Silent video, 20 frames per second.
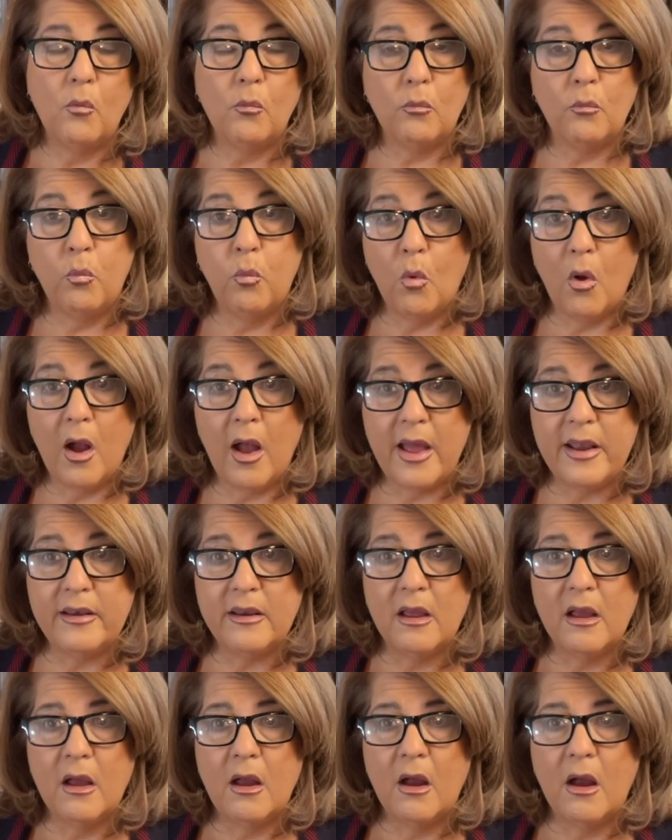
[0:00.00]
one
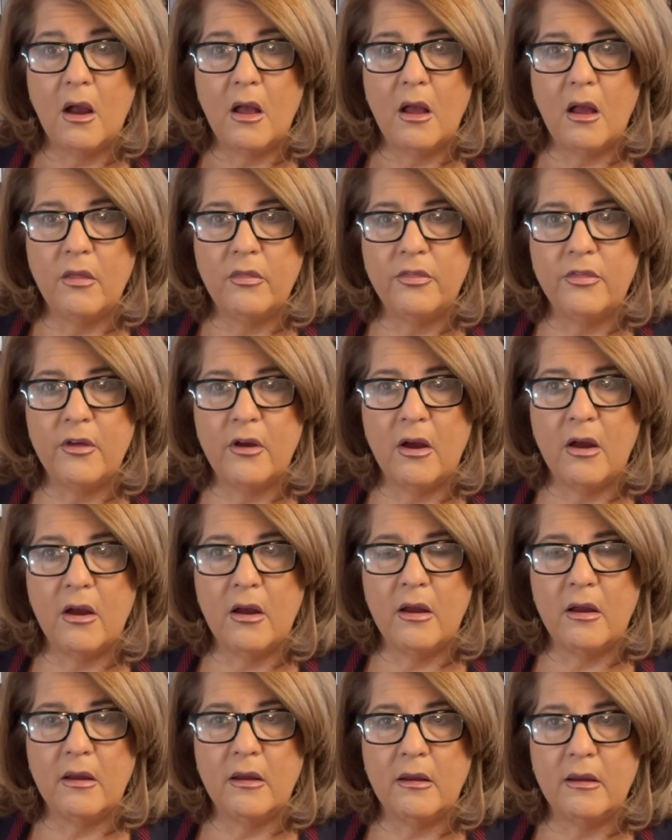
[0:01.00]

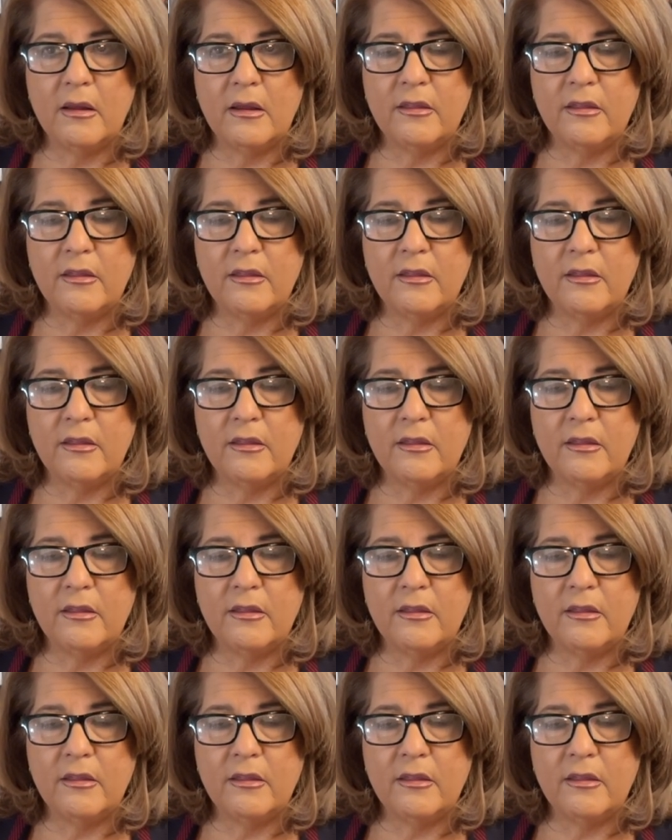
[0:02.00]
the